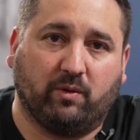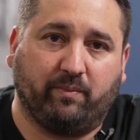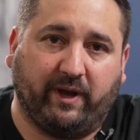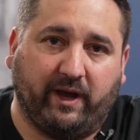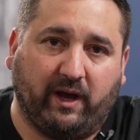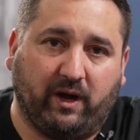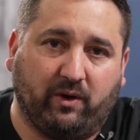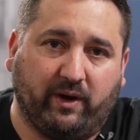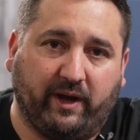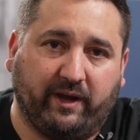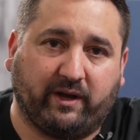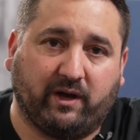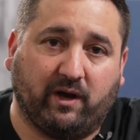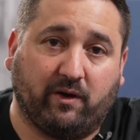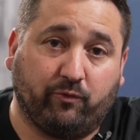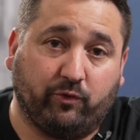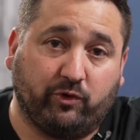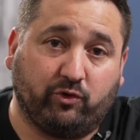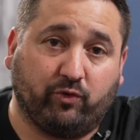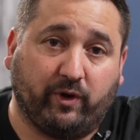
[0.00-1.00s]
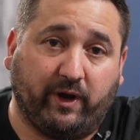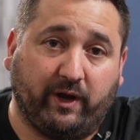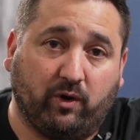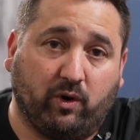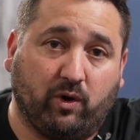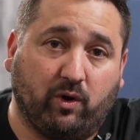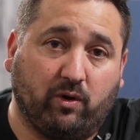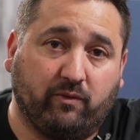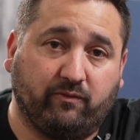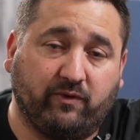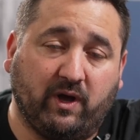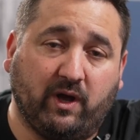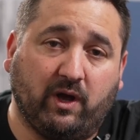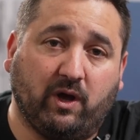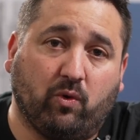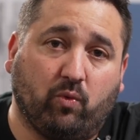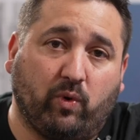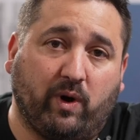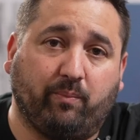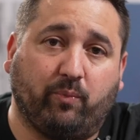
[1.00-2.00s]
about a coverage rate of
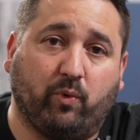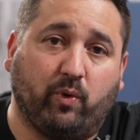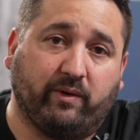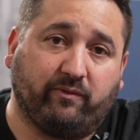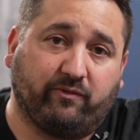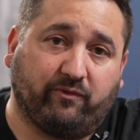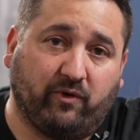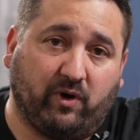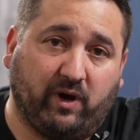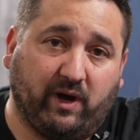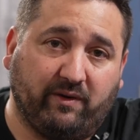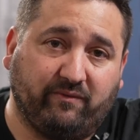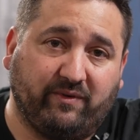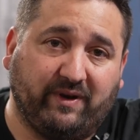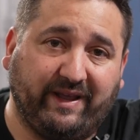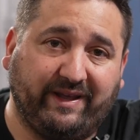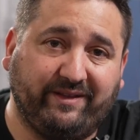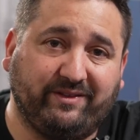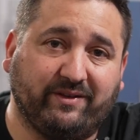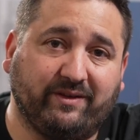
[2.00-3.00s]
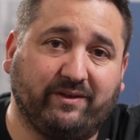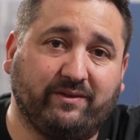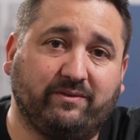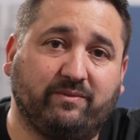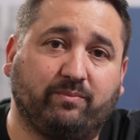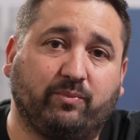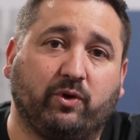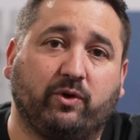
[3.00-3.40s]
1.5 liters